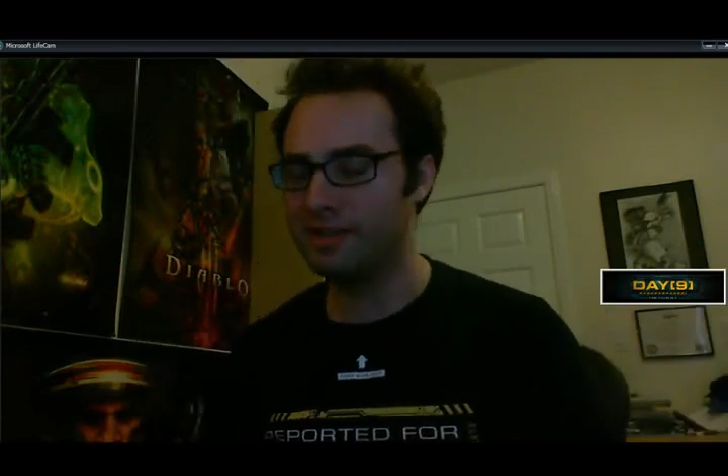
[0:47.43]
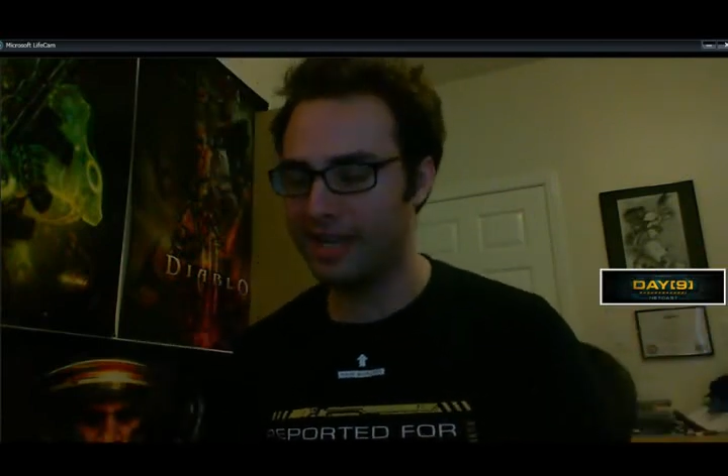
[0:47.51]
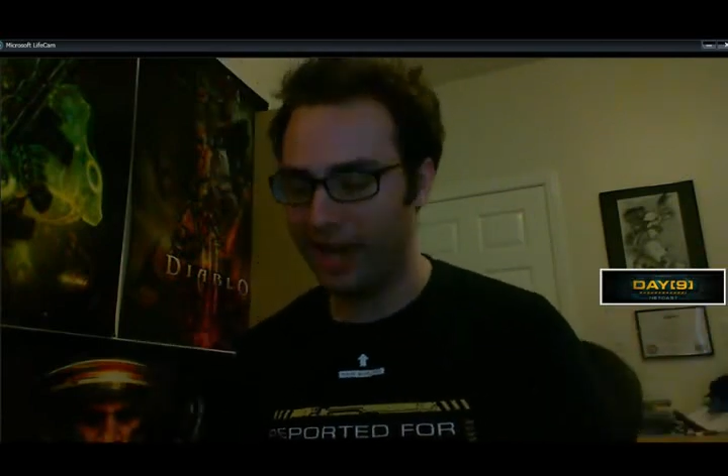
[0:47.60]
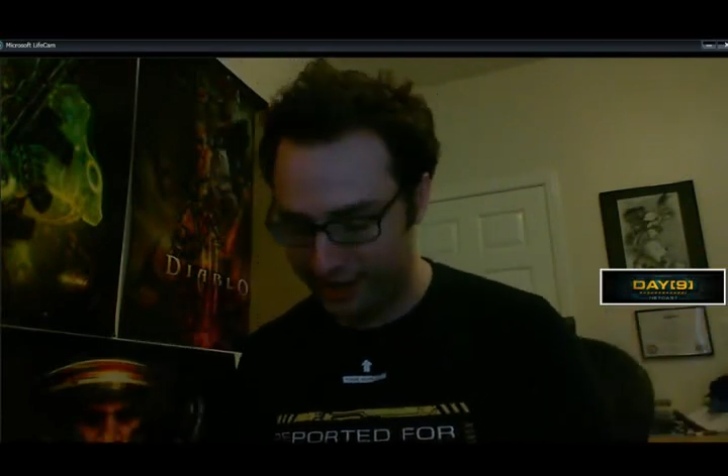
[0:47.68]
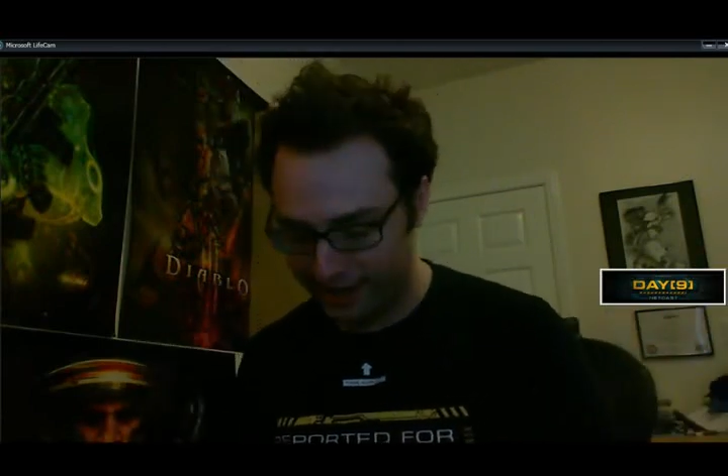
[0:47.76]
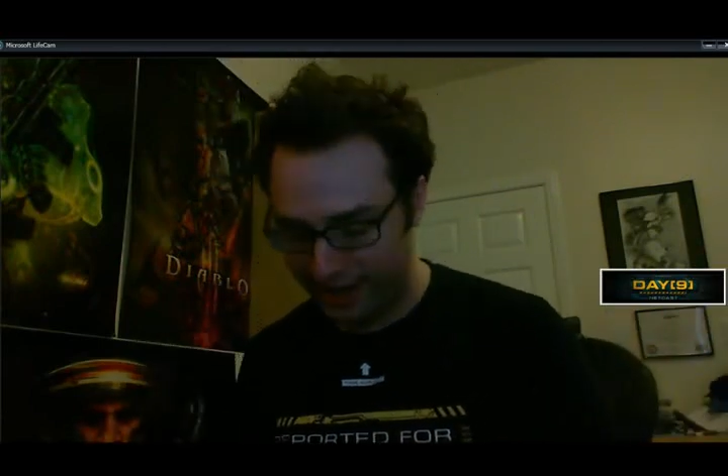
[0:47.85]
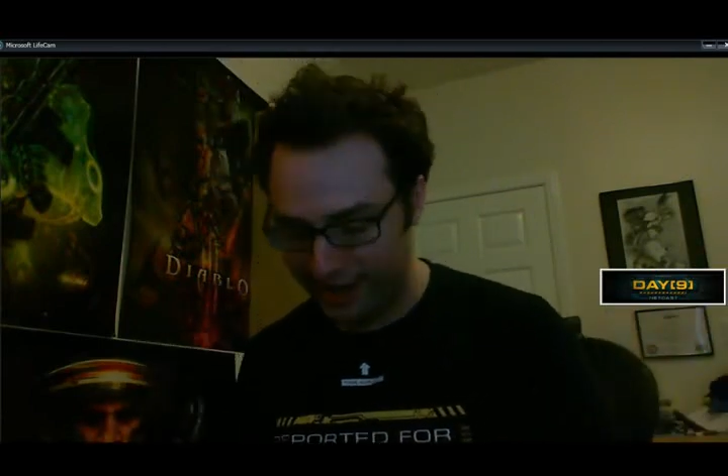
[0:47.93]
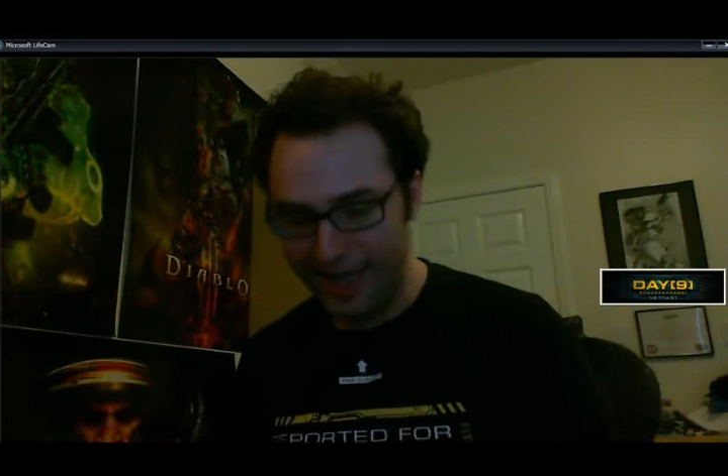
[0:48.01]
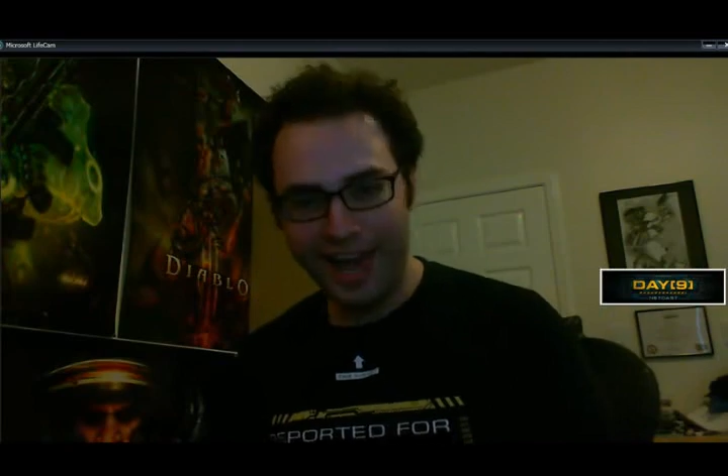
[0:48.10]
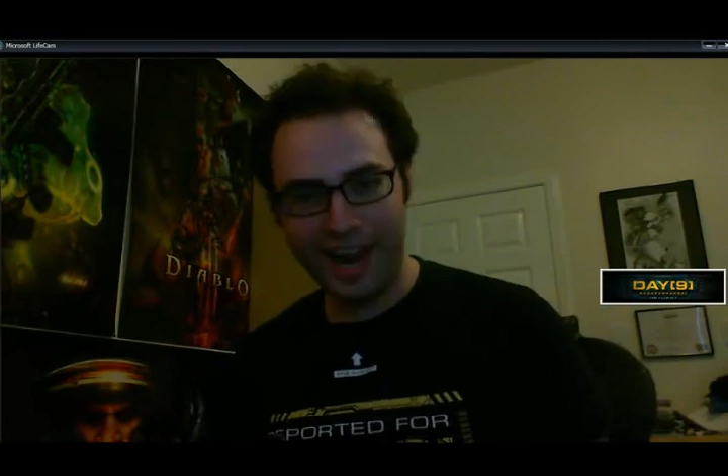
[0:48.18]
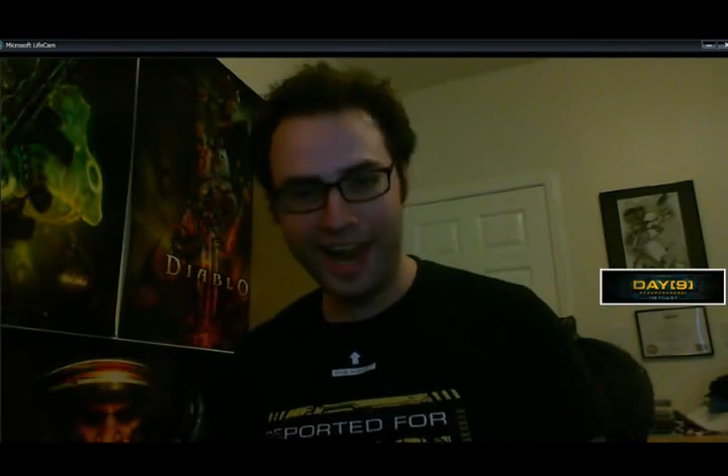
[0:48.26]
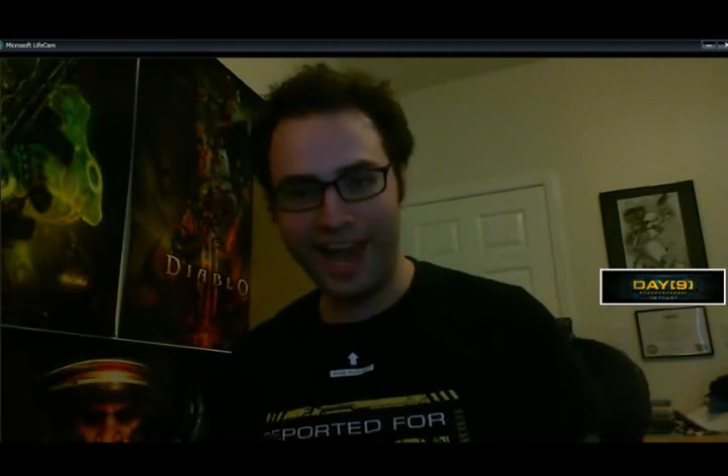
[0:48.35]
candy.
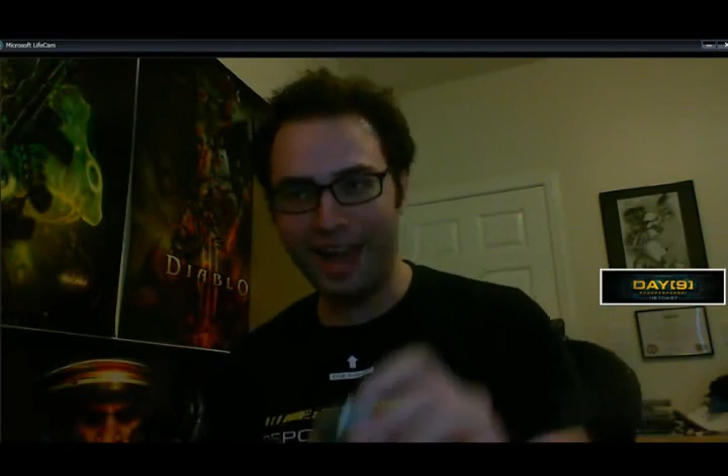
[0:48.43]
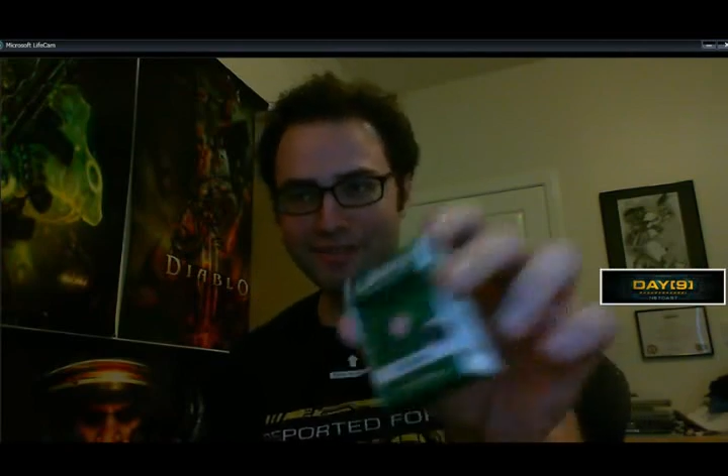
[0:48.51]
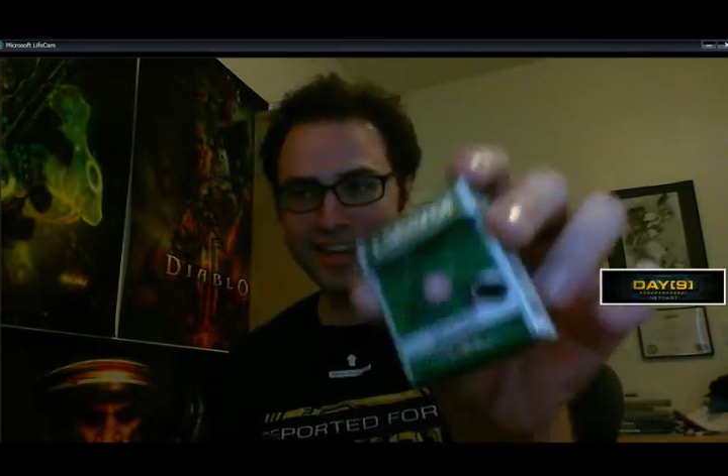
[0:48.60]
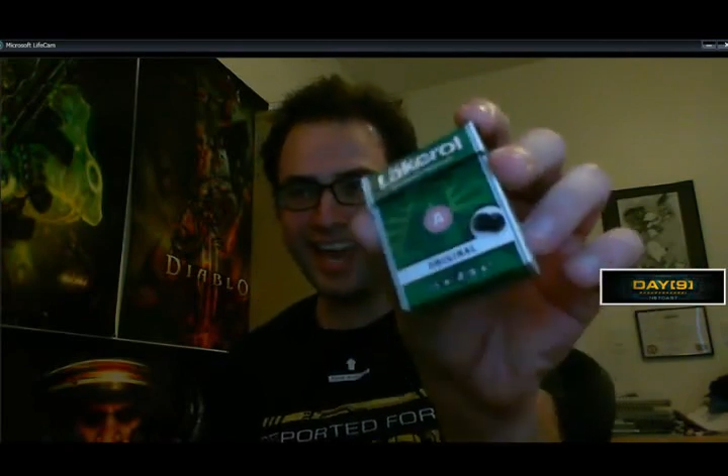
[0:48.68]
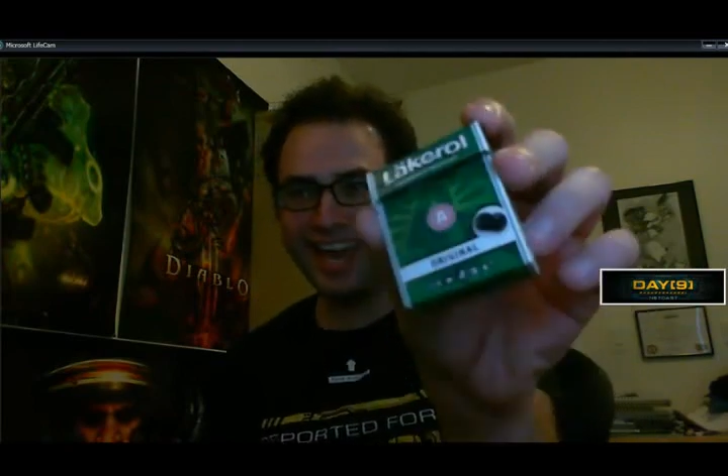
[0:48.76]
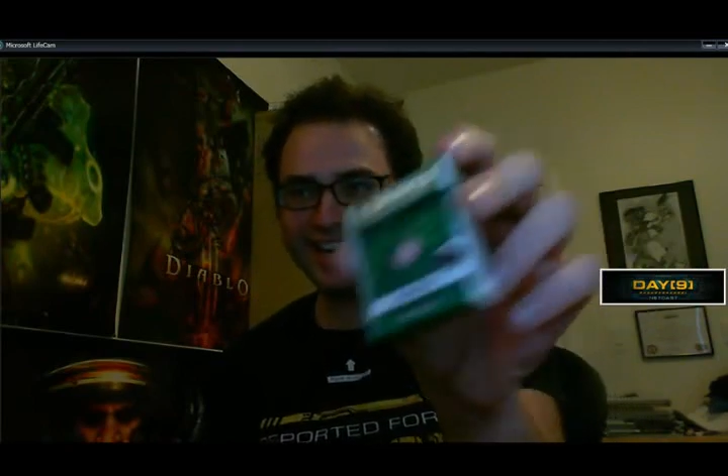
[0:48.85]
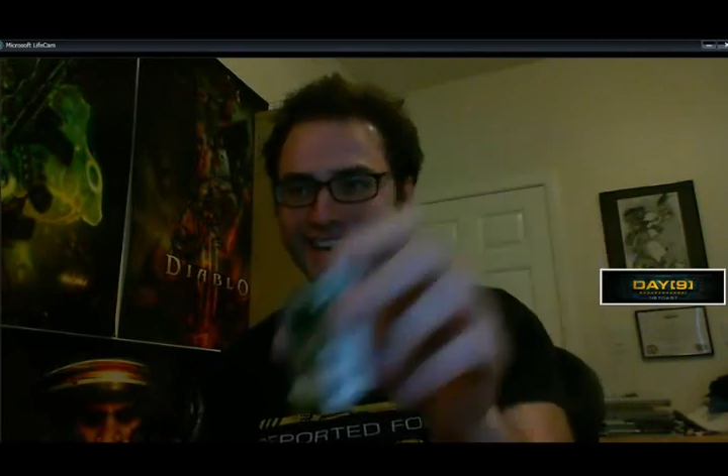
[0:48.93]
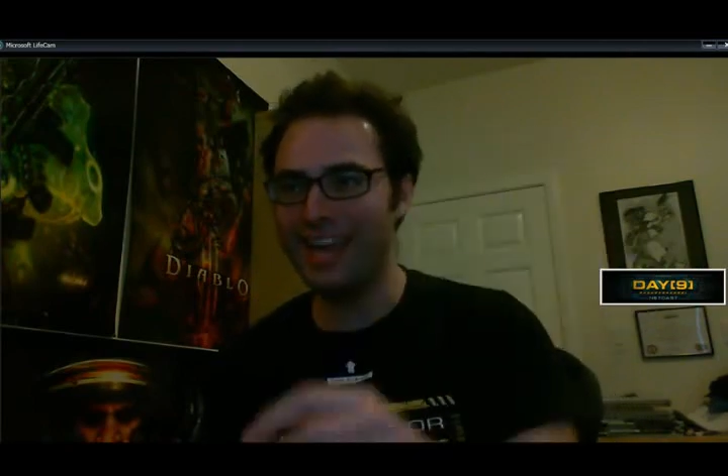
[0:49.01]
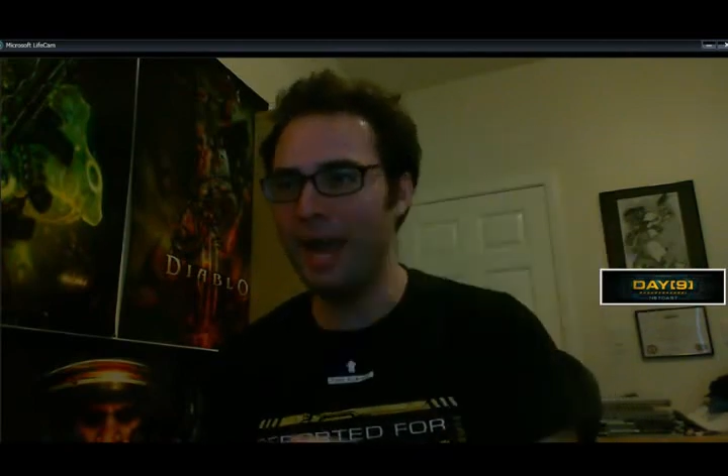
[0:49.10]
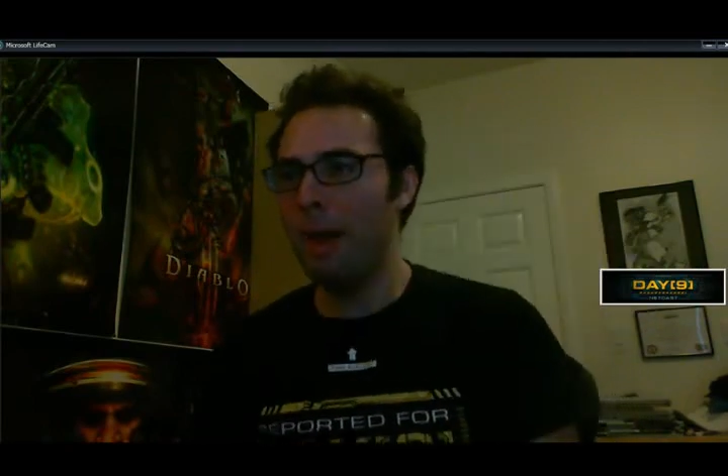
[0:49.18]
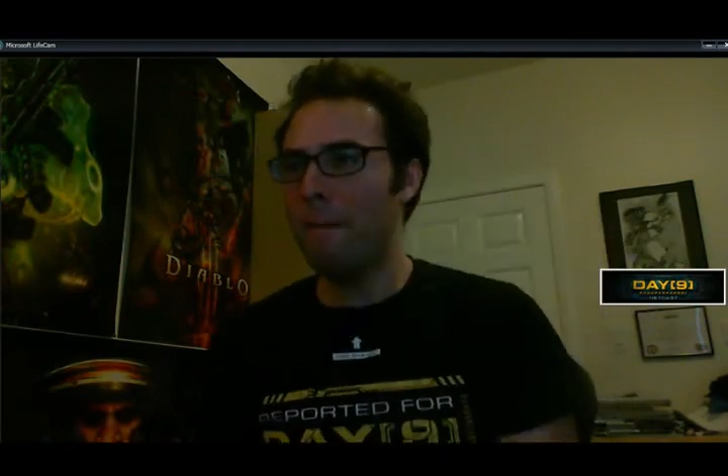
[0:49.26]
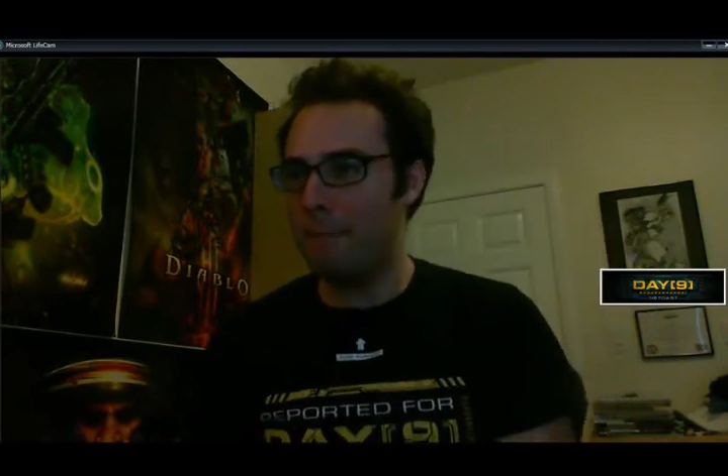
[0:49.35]
And I have candy.